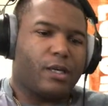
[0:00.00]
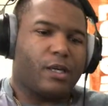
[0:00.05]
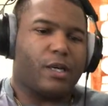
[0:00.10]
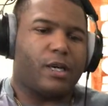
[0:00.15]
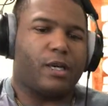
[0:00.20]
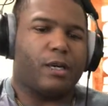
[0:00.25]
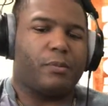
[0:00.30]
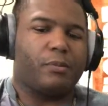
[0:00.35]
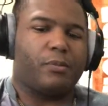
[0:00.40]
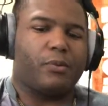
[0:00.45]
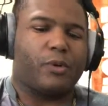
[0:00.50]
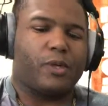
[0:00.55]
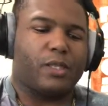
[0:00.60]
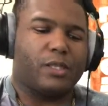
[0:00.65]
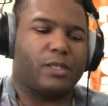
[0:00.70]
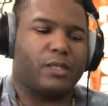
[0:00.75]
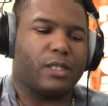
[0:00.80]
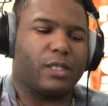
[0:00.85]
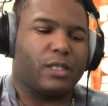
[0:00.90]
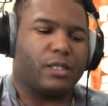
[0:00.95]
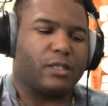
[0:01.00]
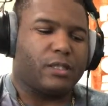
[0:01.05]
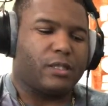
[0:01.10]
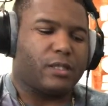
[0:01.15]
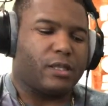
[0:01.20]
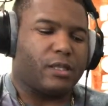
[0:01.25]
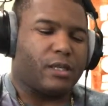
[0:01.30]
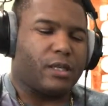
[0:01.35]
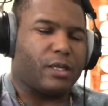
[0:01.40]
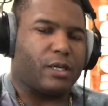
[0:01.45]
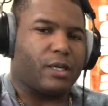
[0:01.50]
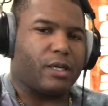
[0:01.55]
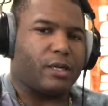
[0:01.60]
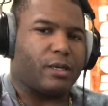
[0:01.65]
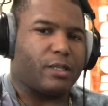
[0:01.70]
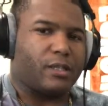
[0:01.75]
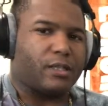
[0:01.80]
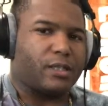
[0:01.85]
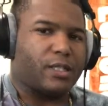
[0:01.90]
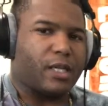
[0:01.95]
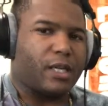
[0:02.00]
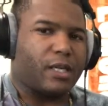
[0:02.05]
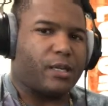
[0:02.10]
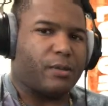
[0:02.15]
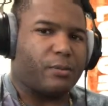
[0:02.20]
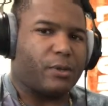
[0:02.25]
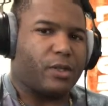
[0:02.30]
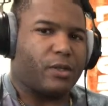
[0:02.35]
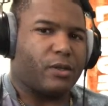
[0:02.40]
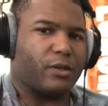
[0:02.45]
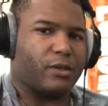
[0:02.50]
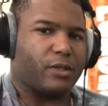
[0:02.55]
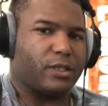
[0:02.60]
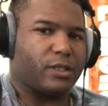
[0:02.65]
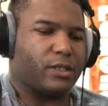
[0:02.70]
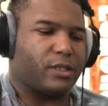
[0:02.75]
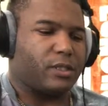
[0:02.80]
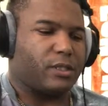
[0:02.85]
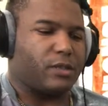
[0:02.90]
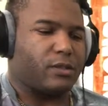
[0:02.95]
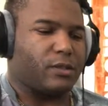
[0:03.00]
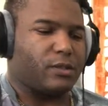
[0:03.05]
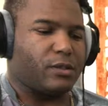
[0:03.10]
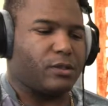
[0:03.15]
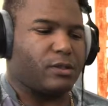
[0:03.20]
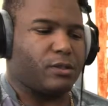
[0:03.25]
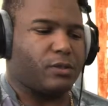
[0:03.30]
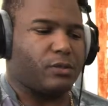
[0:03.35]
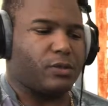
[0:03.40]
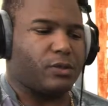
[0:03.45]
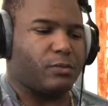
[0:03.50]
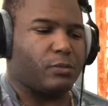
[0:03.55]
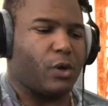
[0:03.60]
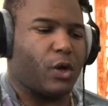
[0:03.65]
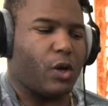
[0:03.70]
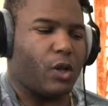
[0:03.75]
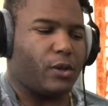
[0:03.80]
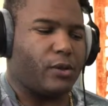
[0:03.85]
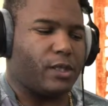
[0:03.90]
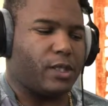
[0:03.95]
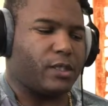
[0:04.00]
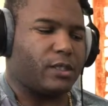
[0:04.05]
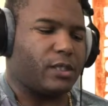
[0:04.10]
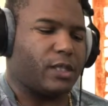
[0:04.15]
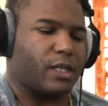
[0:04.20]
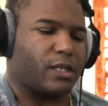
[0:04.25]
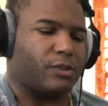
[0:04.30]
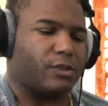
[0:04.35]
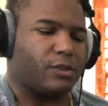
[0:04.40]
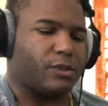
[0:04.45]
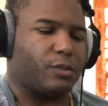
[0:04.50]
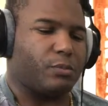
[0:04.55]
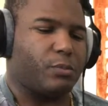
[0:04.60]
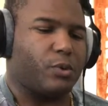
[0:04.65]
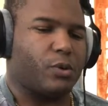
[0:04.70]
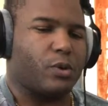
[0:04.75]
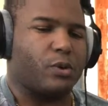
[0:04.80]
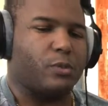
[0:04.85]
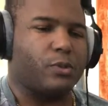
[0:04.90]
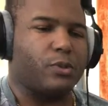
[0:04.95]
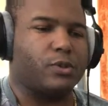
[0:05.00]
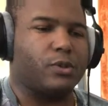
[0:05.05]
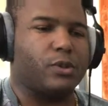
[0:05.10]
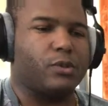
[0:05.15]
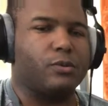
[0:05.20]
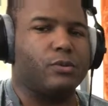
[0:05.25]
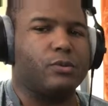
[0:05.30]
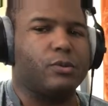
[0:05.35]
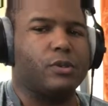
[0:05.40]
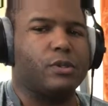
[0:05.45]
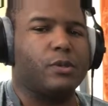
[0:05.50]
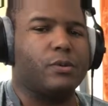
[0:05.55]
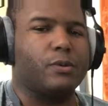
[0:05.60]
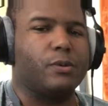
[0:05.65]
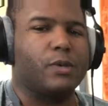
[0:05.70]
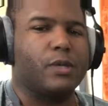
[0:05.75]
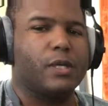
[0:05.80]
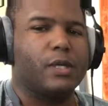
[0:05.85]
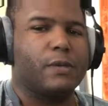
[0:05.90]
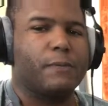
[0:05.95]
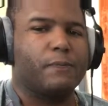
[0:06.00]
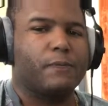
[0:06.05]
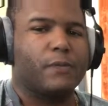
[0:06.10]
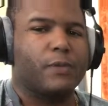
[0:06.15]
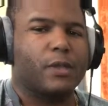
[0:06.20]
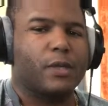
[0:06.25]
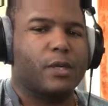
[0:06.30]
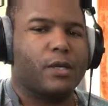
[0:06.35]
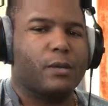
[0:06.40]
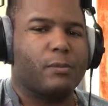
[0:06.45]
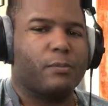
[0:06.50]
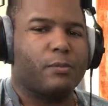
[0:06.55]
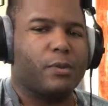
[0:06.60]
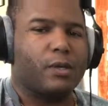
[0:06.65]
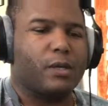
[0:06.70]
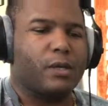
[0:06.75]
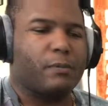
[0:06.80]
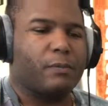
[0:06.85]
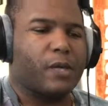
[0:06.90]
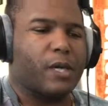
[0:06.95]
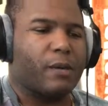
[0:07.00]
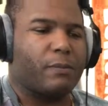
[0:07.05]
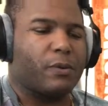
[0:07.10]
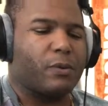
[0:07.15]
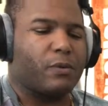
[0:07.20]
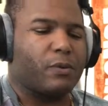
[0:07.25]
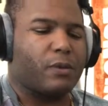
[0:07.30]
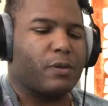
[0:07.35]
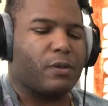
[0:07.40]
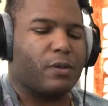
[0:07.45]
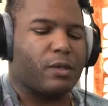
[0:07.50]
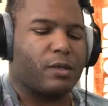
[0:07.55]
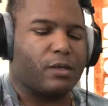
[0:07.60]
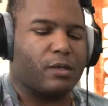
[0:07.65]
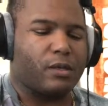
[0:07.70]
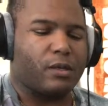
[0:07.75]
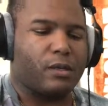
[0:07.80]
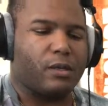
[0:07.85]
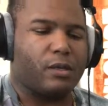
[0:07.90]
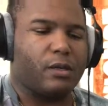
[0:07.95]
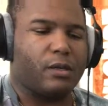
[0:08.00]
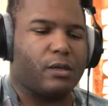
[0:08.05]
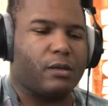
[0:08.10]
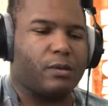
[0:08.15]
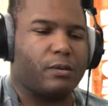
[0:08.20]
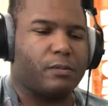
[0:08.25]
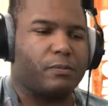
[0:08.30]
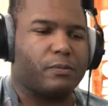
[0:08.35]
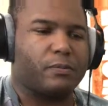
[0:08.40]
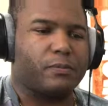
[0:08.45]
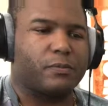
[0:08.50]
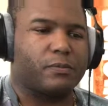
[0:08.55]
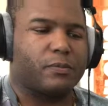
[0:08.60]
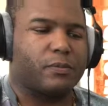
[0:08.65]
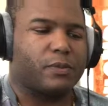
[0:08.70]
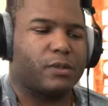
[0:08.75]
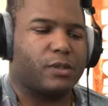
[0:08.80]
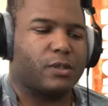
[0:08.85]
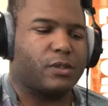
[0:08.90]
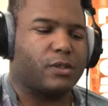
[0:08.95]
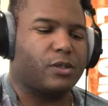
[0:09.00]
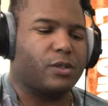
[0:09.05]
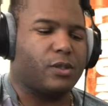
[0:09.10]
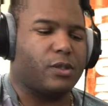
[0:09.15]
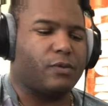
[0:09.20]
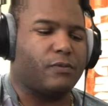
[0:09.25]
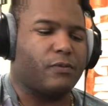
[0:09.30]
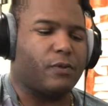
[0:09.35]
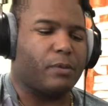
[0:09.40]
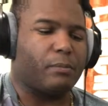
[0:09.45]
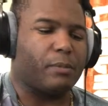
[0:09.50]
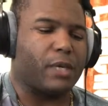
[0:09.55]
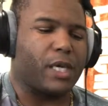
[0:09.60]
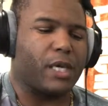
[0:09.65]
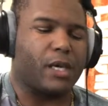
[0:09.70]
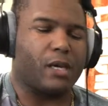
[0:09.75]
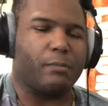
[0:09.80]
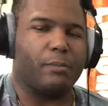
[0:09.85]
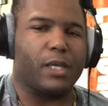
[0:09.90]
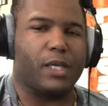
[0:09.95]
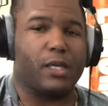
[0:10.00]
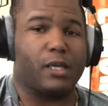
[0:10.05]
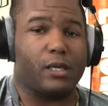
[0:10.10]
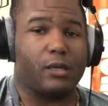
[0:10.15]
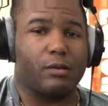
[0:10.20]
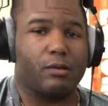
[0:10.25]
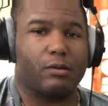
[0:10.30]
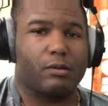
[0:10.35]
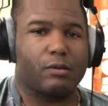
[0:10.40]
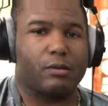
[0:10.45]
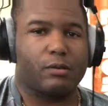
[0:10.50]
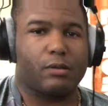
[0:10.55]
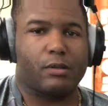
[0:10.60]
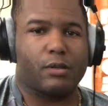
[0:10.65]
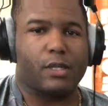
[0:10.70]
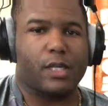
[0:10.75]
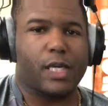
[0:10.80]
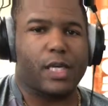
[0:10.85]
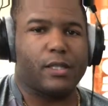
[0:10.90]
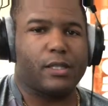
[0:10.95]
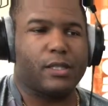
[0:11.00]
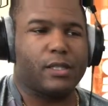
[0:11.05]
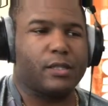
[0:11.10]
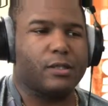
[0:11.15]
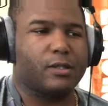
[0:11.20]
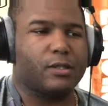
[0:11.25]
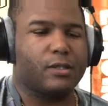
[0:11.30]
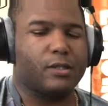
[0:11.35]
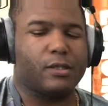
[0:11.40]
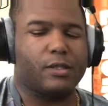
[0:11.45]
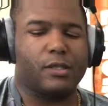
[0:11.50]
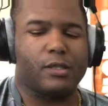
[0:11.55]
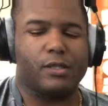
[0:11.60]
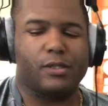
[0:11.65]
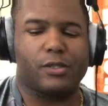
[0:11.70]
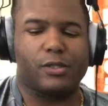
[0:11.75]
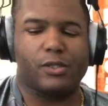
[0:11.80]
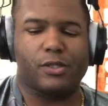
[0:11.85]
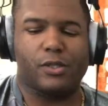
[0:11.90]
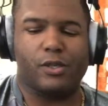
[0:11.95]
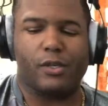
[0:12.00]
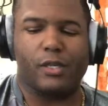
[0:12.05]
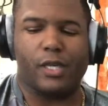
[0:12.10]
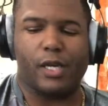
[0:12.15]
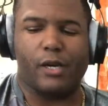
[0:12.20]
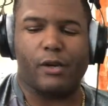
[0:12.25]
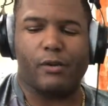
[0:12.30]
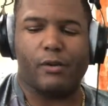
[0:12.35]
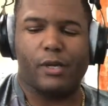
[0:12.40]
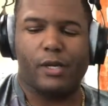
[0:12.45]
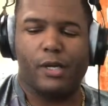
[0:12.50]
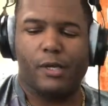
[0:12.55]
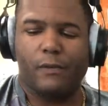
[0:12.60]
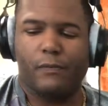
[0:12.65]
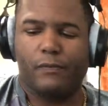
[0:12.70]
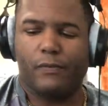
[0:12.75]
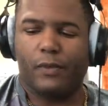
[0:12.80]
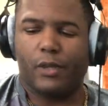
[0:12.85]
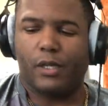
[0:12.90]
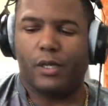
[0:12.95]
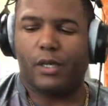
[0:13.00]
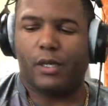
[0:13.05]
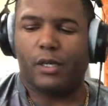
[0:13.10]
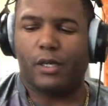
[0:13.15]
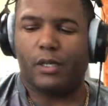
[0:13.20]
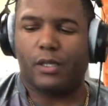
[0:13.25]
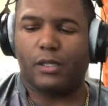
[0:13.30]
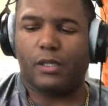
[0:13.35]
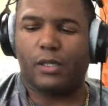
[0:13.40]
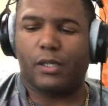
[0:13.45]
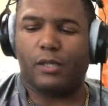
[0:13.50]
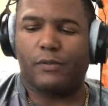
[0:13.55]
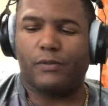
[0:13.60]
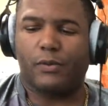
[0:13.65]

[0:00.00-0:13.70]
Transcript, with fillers: uh, pretty good. Uh, setup, and all this is so small that it's actually portable too. So I'm I'm happy with it. Um, it's good for me, a beginner at this, uh, just starting out. And uh,